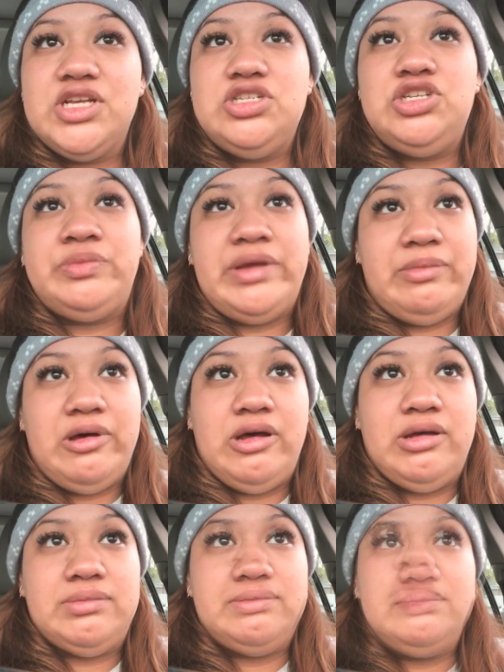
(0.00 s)
to my
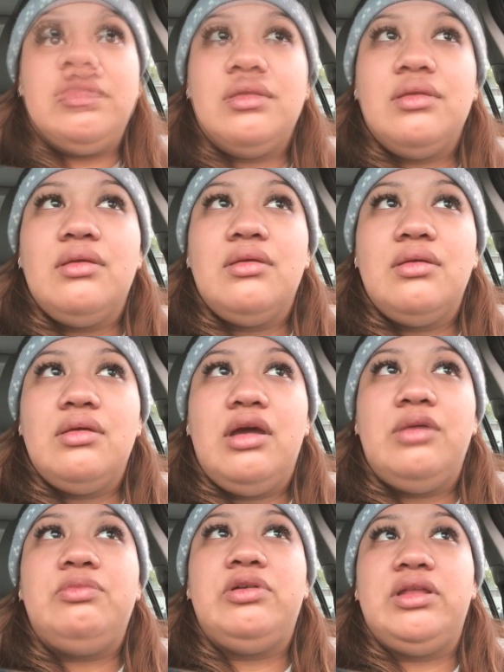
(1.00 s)
mom.
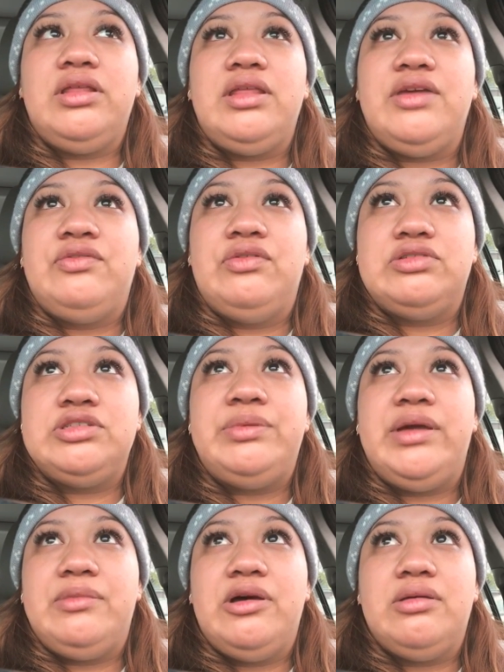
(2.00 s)
I'm really thankful to my
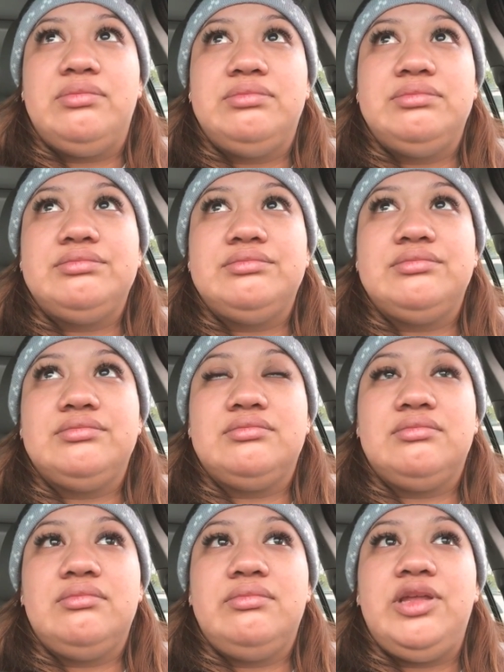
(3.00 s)
mom,
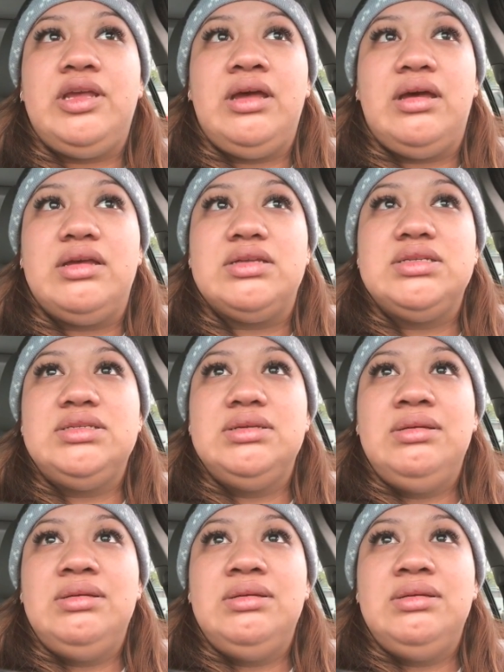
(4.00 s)
because